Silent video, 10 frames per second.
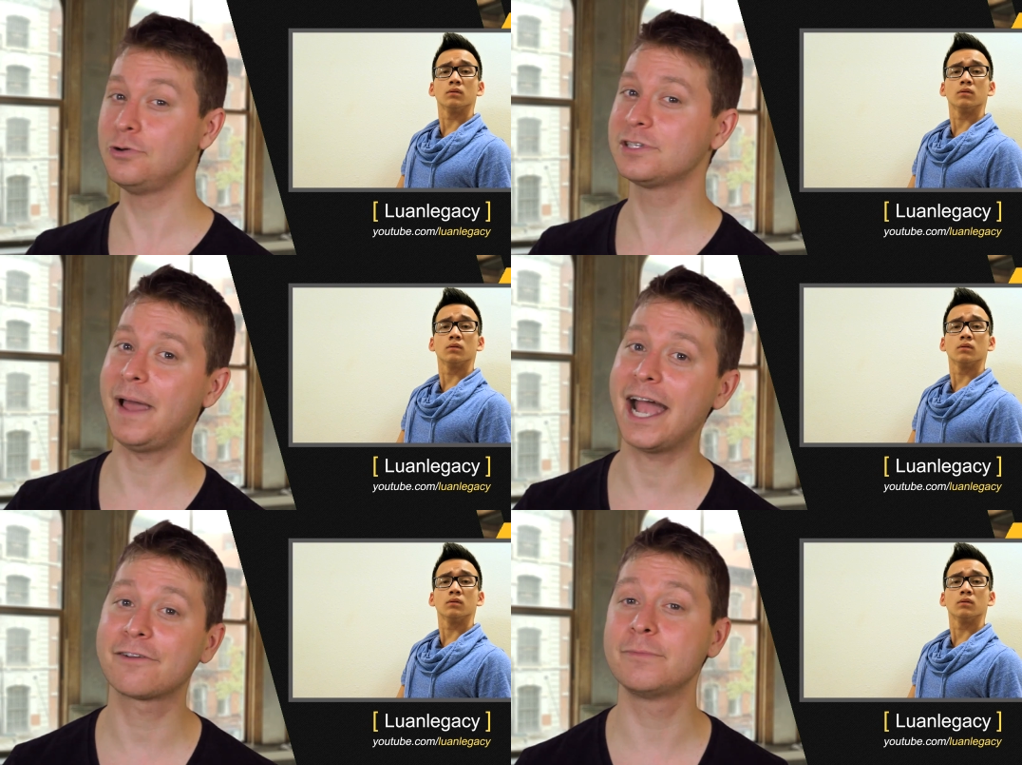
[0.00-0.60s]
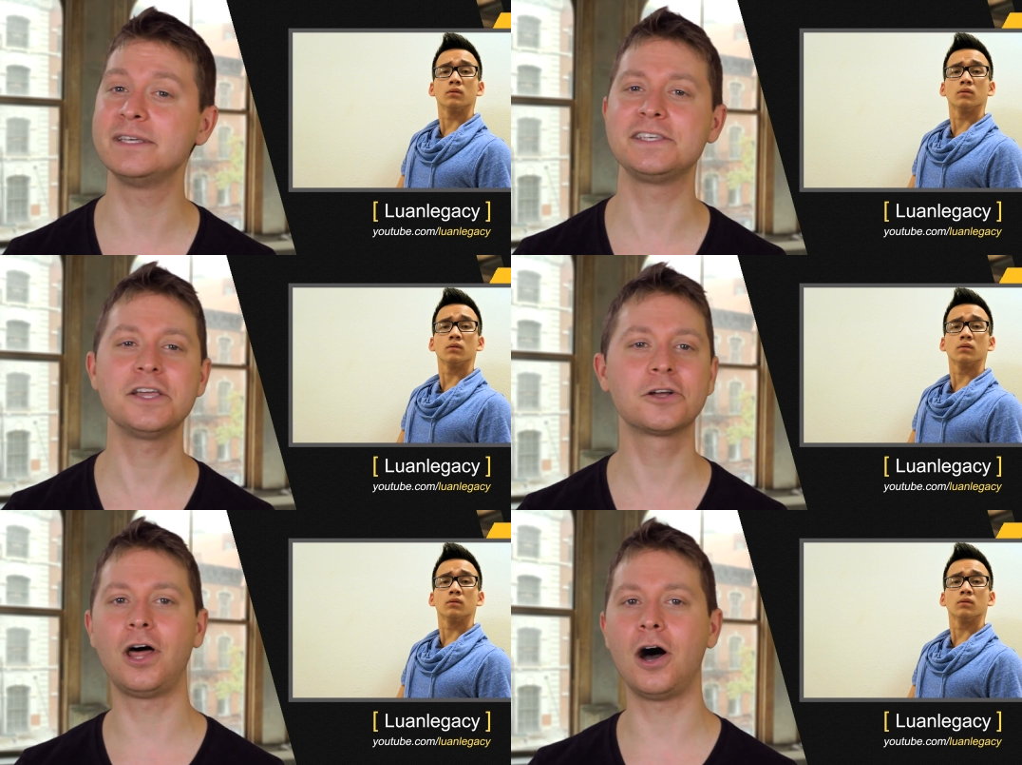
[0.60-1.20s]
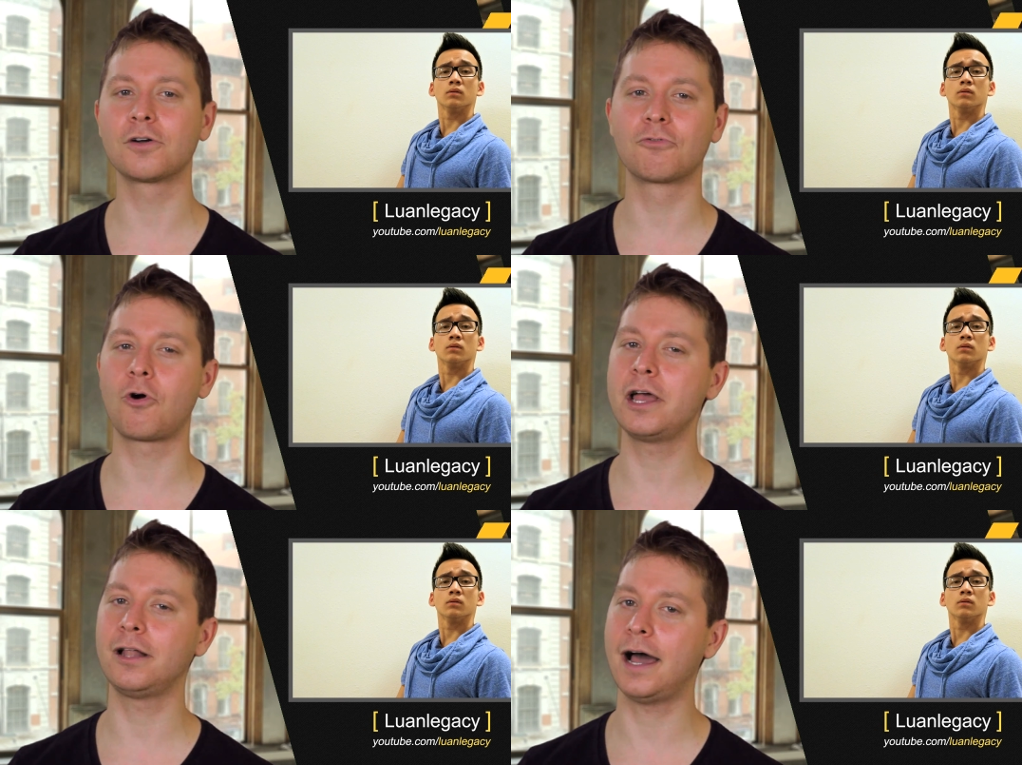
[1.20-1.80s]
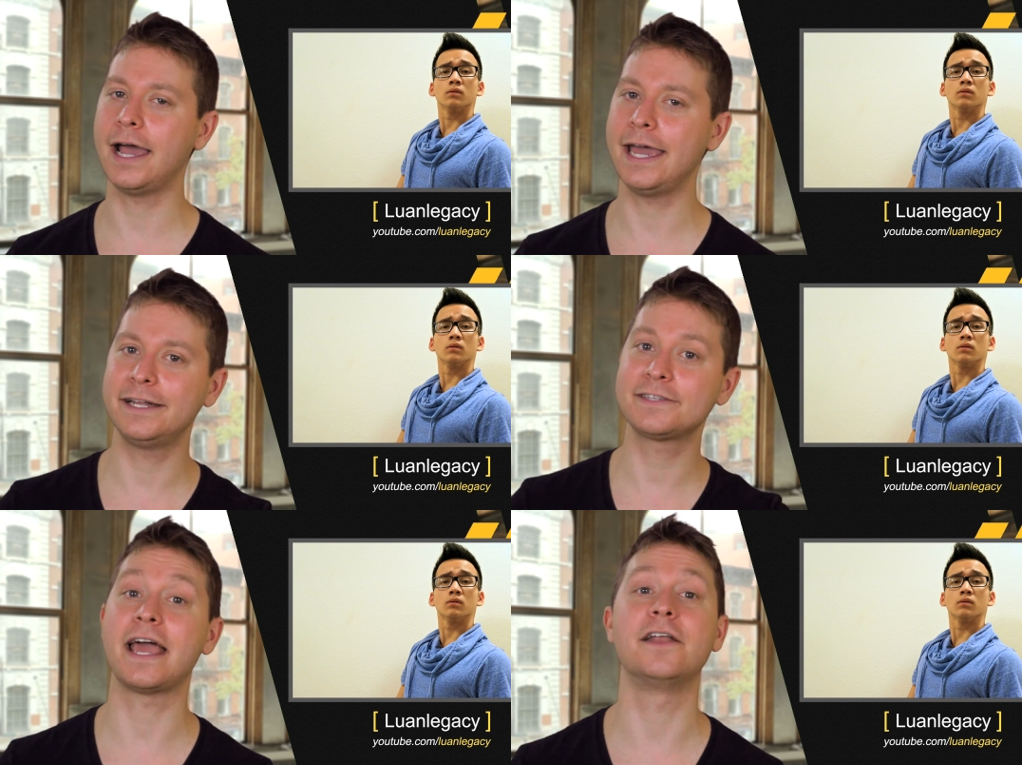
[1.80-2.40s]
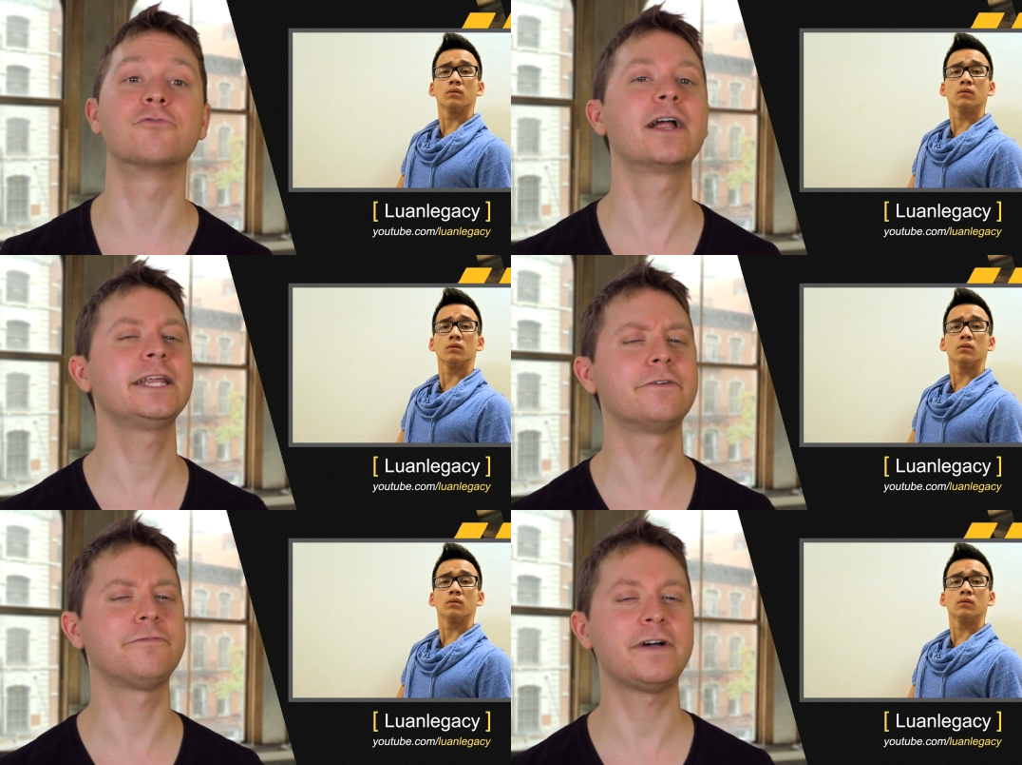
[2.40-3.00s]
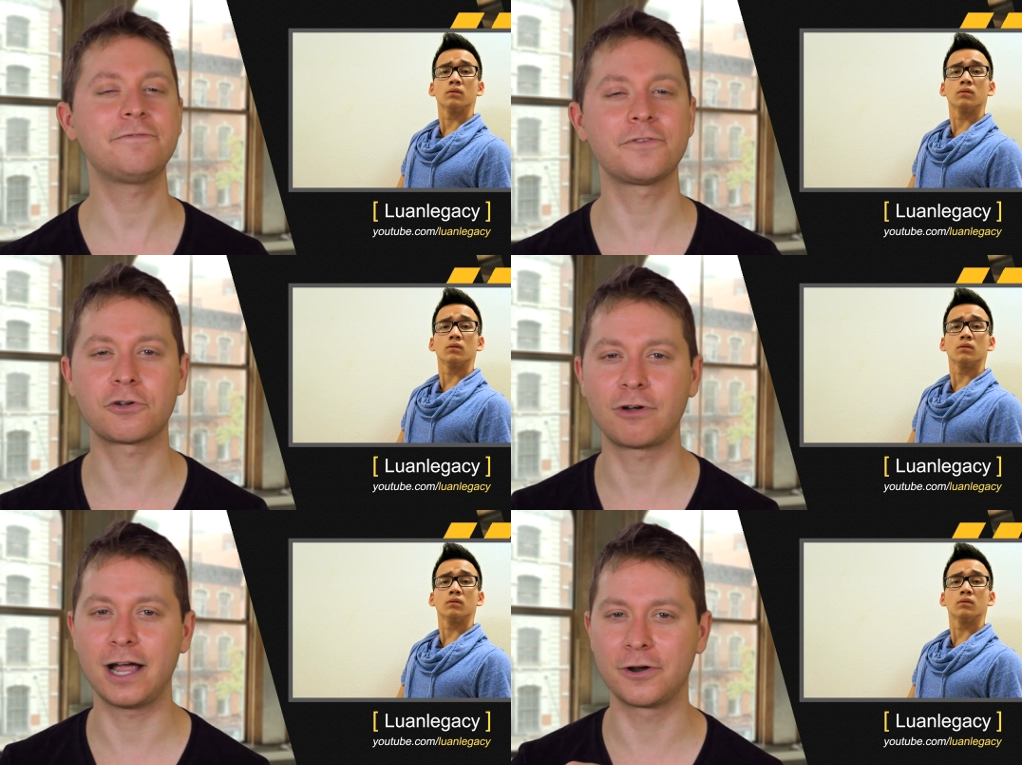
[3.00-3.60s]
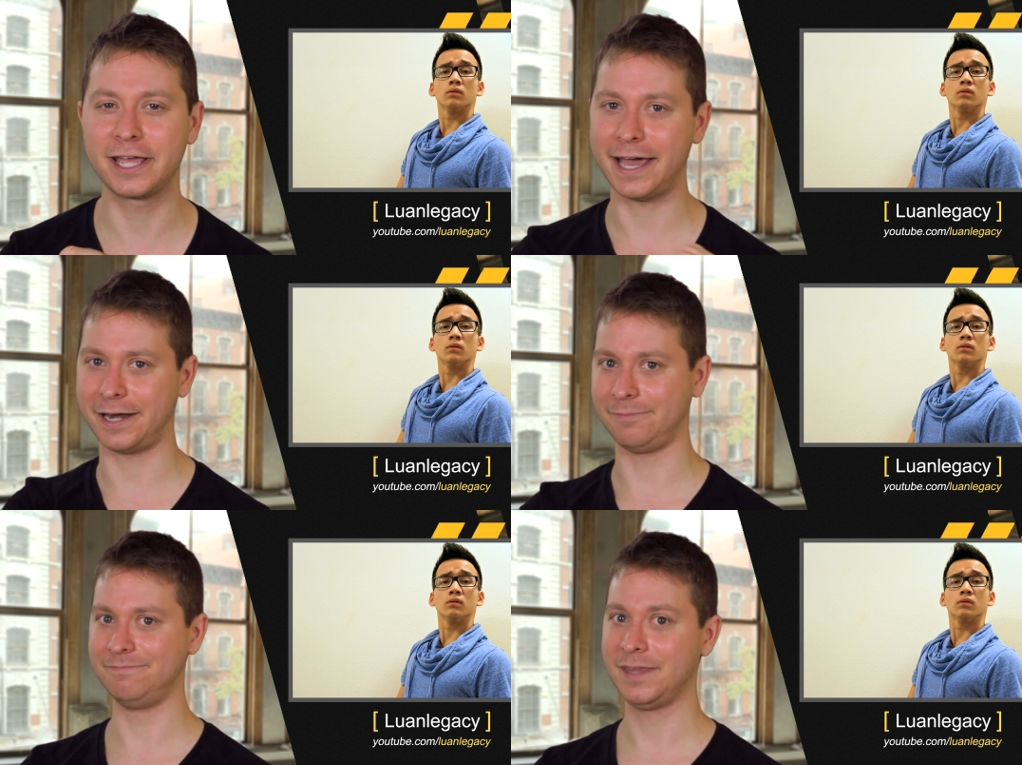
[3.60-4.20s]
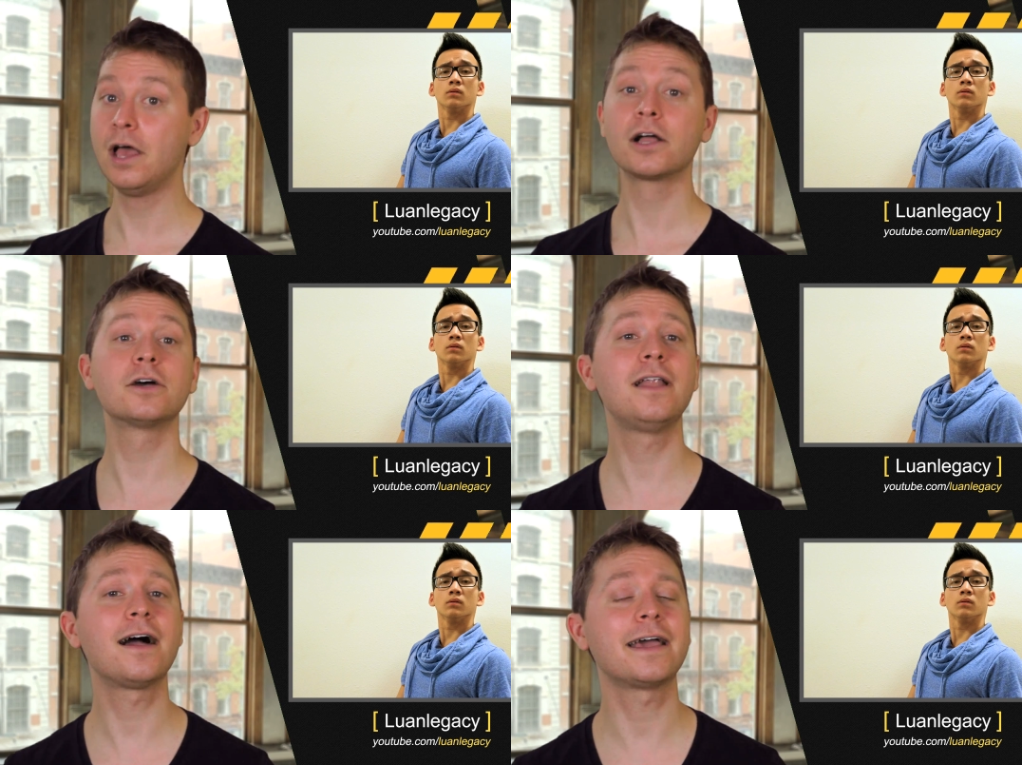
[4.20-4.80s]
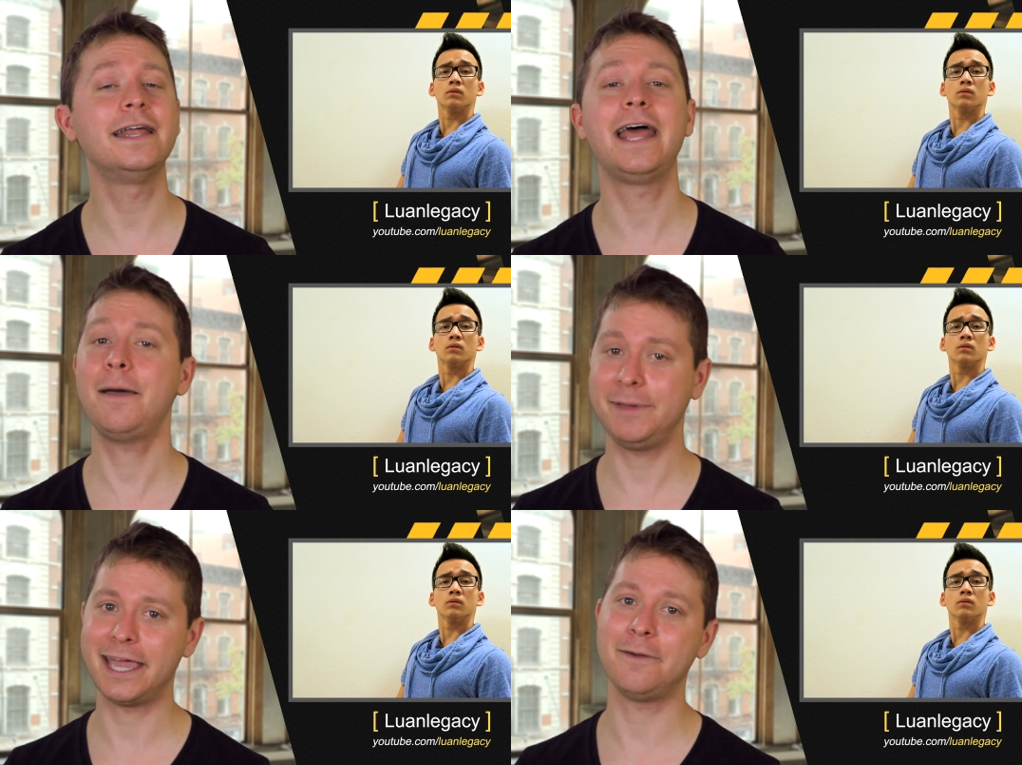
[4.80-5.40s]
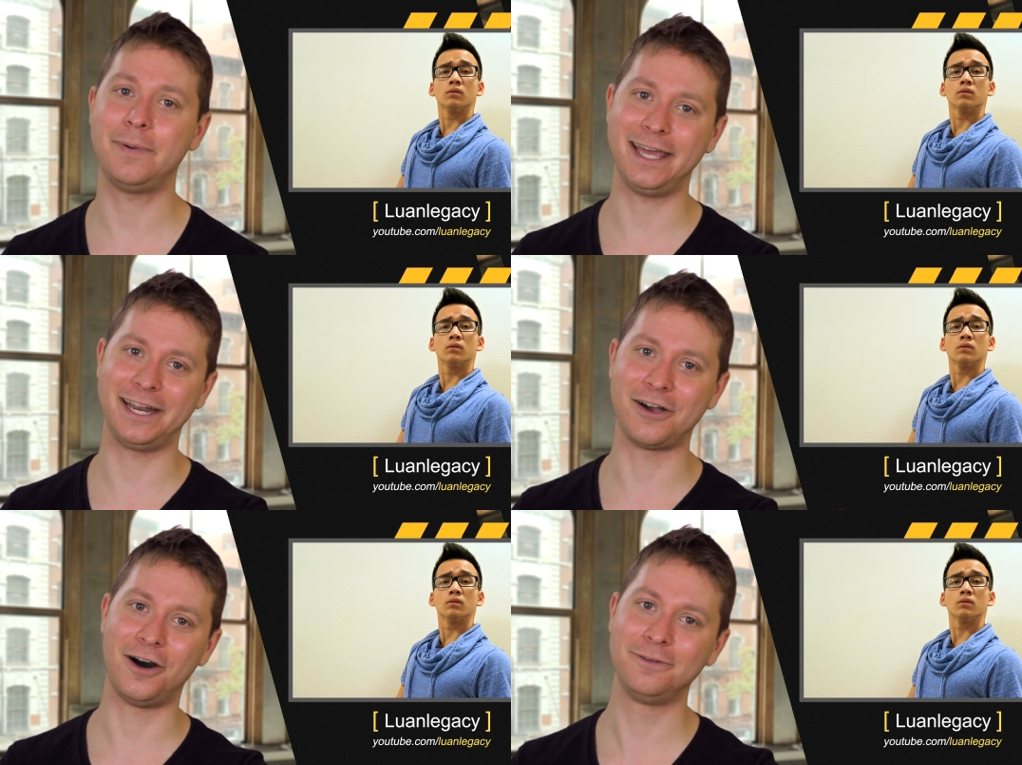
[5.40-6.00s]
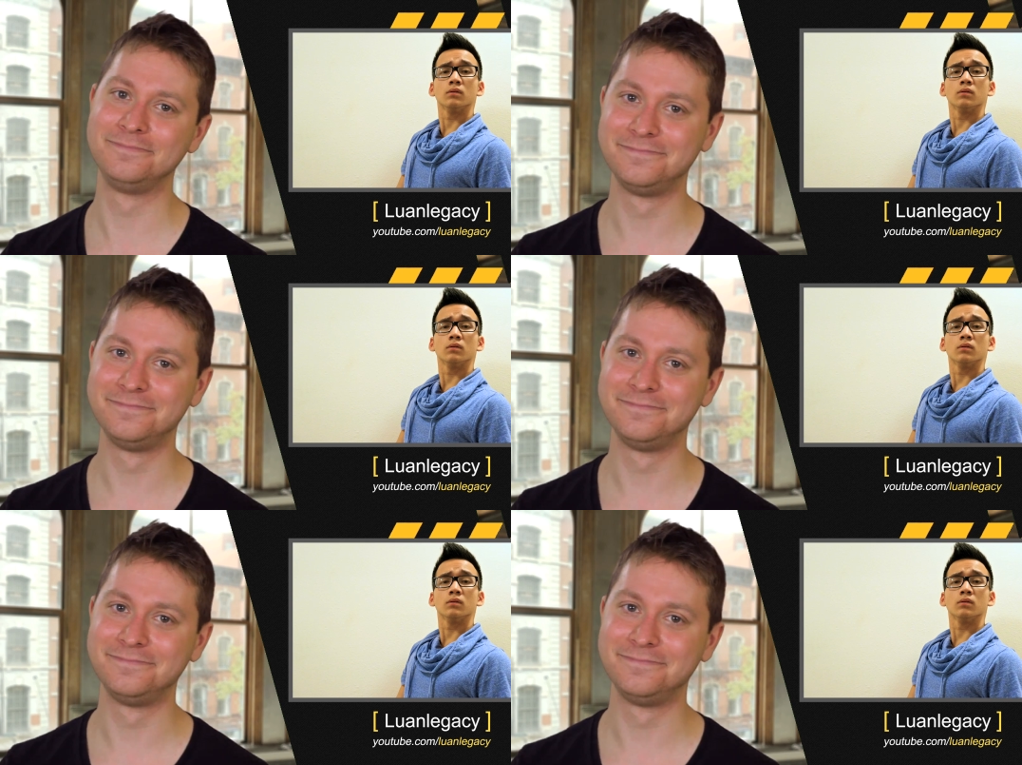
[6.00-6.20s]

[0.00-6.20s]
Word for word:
Speaker 1: who is back from his year-long royal hiatus and ready to fight for the crown again. Good luck and happy campaigning, all.